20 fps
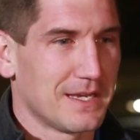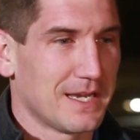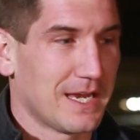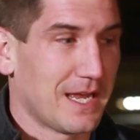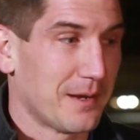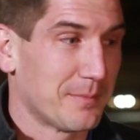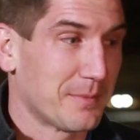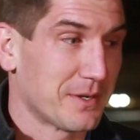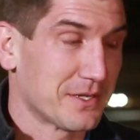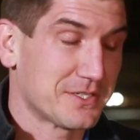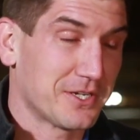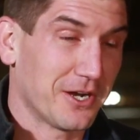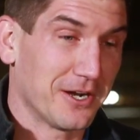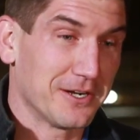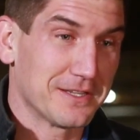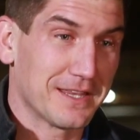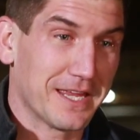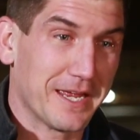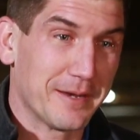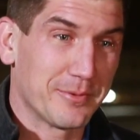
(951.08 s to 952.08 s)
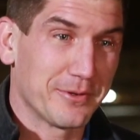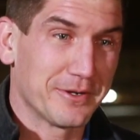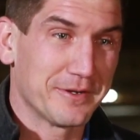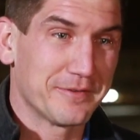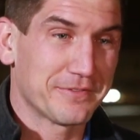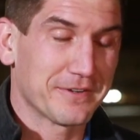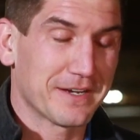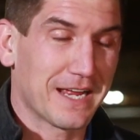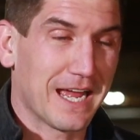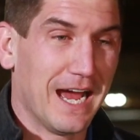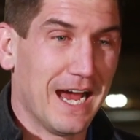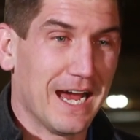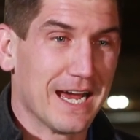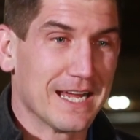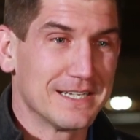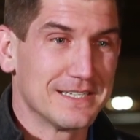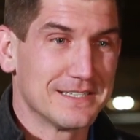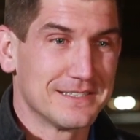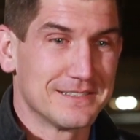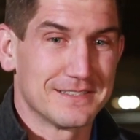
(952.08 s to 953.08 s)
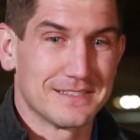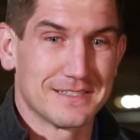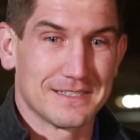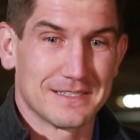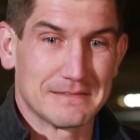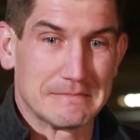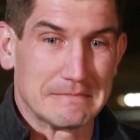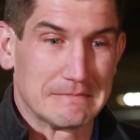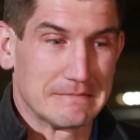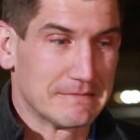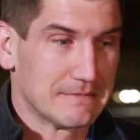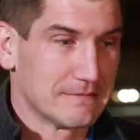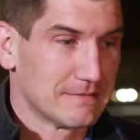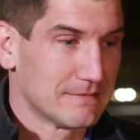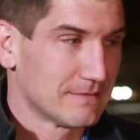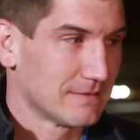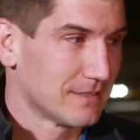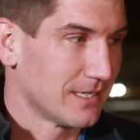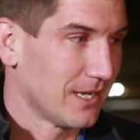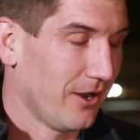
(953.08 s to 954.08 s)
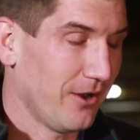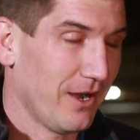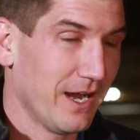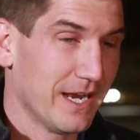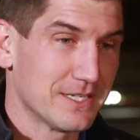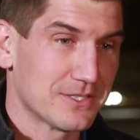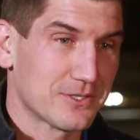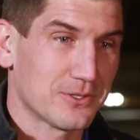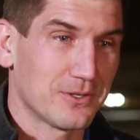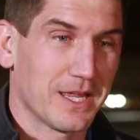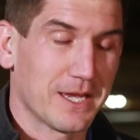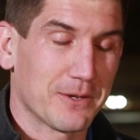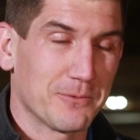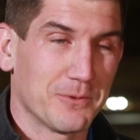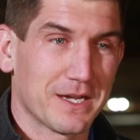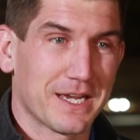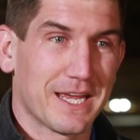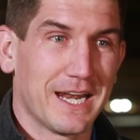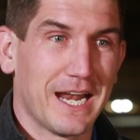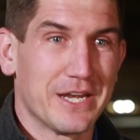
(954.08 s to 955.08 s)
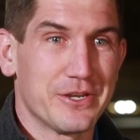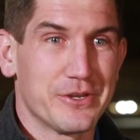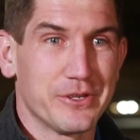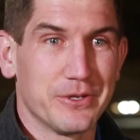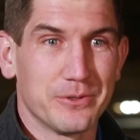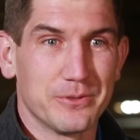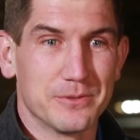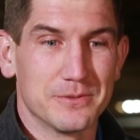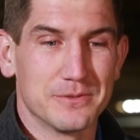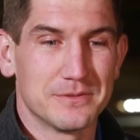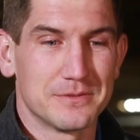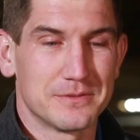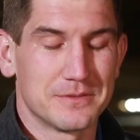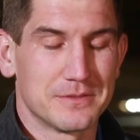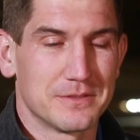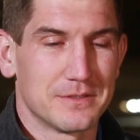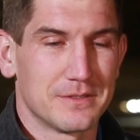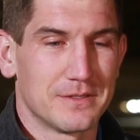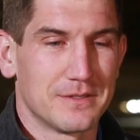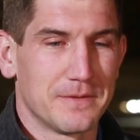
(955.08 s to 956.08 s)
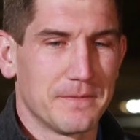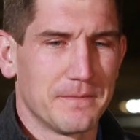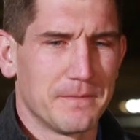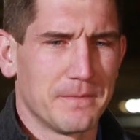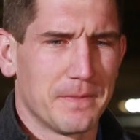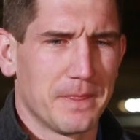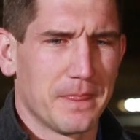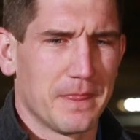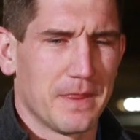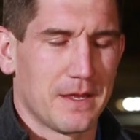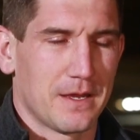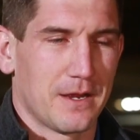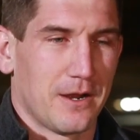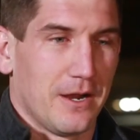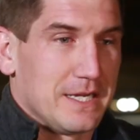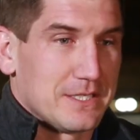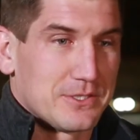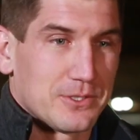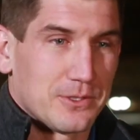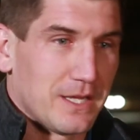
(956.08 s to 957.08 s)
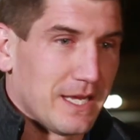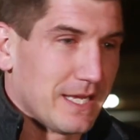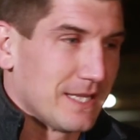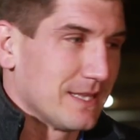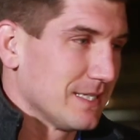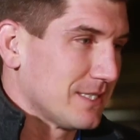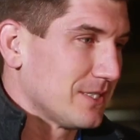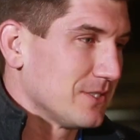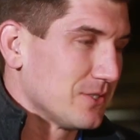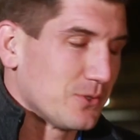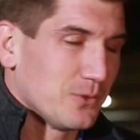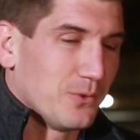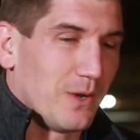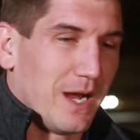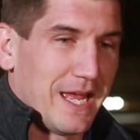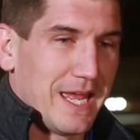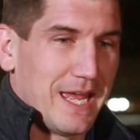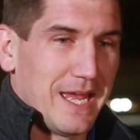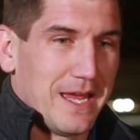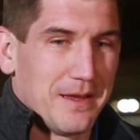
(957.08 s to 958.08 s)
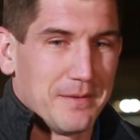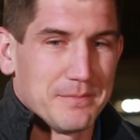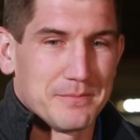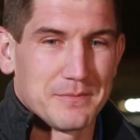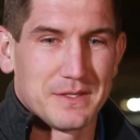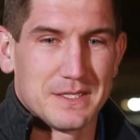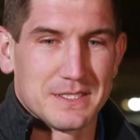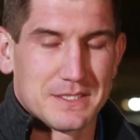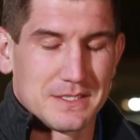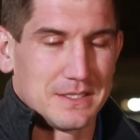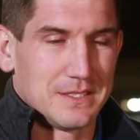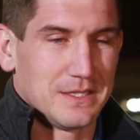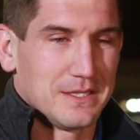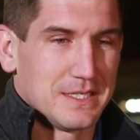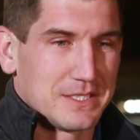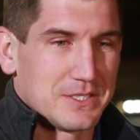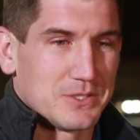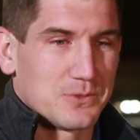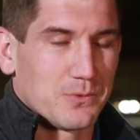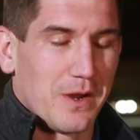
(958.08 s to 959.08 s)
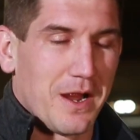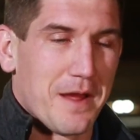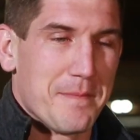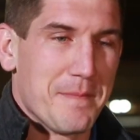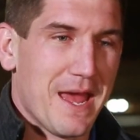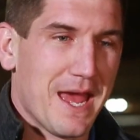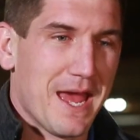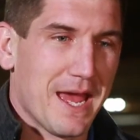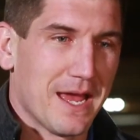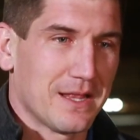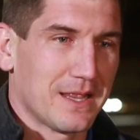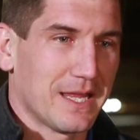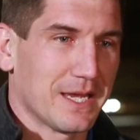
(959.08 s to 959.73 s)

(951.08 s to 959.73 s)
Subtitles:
and I'm going to start laboring for God. All right, so what can I do? All right, so this is who I am. This is where I'm at.